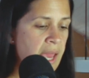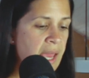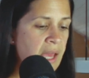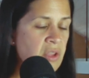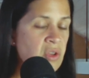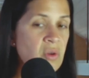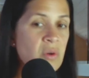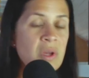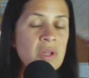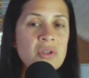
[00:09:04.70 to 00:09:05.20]

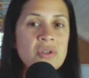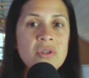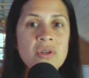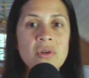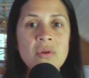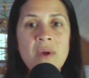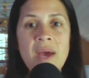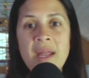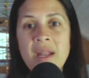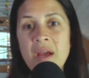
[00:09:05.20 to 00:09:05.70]
And you can
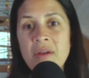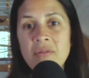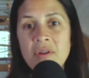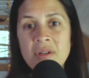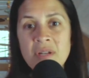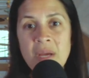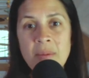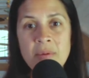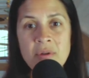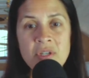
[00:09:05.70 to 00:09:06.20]
do at
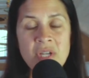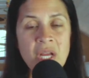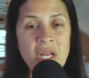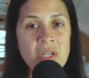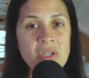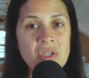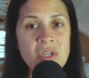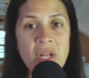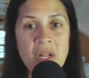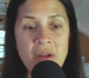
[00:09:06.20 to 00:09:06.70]
every diaper
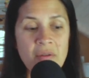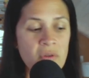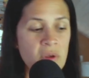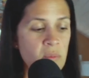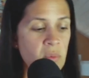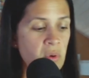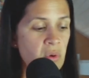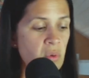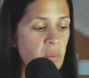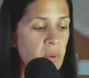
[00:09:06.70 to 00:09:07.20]
change, at every
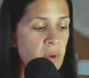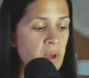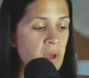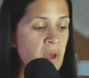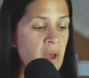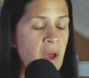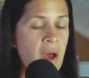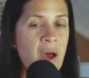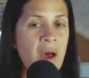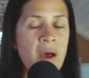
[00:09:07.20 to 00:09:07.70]
poop,
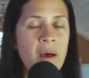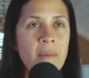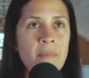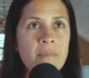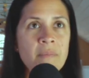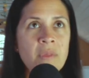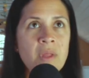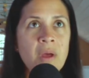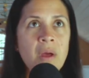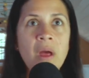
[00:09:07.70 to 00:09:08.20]

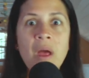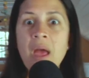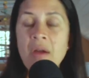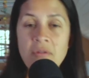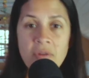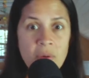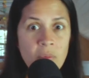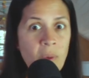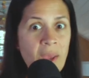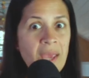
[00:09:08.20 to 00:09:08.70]
um,
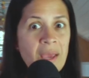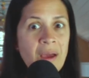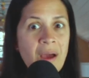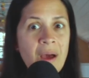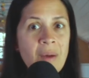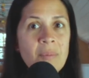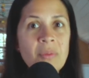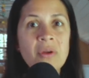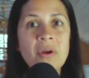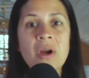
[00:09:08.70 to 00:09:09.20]
every wake
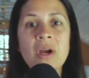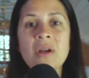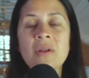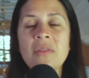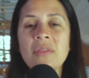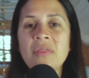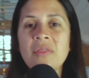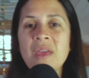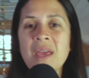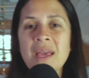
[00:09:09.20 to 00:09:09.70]
up. There are
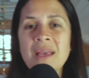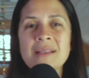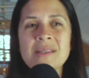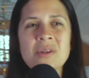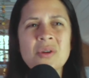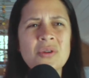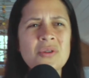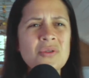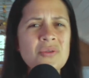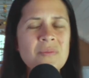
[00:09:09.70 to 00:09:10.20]

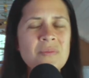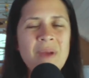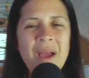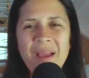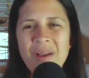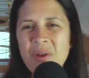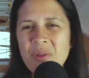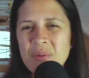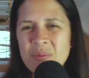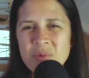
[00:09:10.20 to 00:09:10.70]
things that are
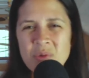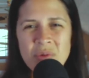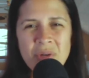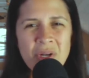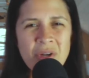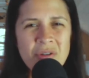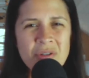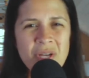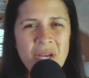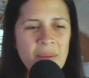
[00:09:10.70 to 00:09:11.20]
I call them
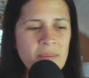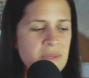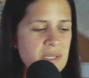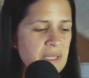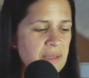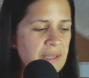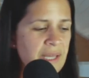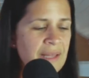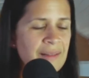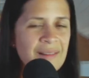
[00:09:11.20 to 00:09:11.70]
trigger
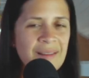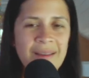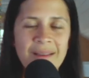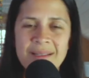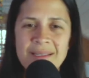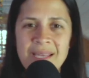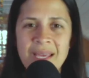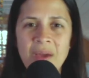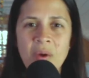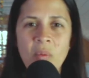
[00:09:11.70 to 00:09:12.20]
times.
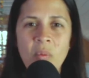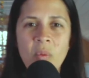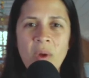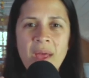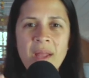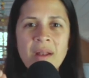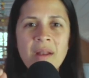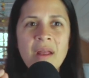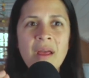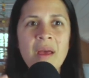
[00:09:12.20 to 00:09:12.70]
Lately, it's like,
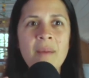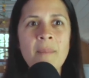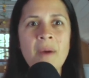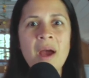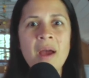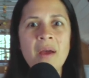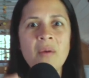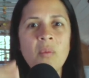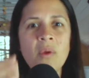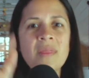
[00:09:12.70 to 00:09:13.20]
when am
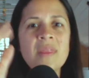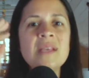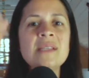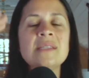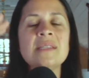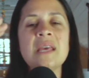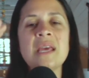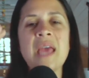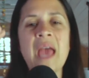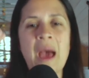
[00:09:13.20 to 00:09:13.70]
I, when
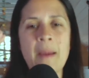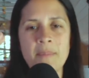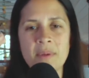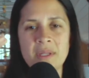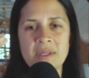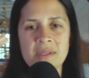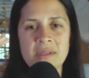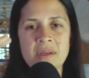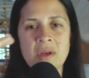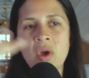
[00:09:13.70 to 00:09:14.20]
this thing
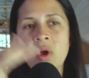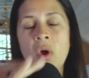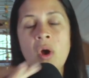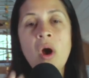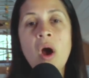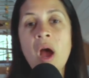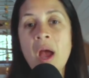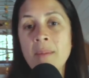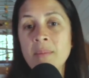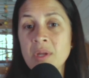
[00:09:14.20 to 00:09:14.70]
happens,
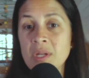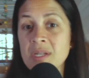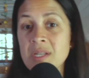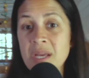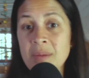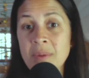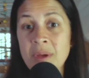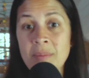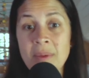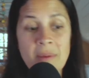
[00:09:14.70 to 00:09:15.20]
I'm going to
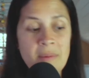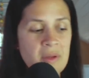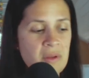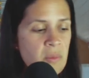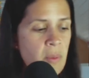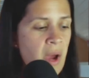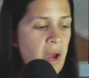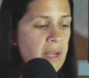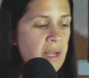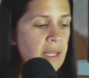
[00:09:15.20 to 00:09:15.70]
take my baby
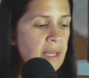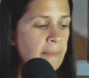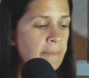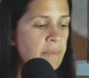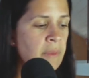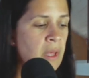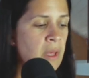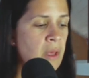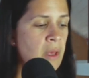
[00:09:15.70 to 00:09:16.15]
to the potty.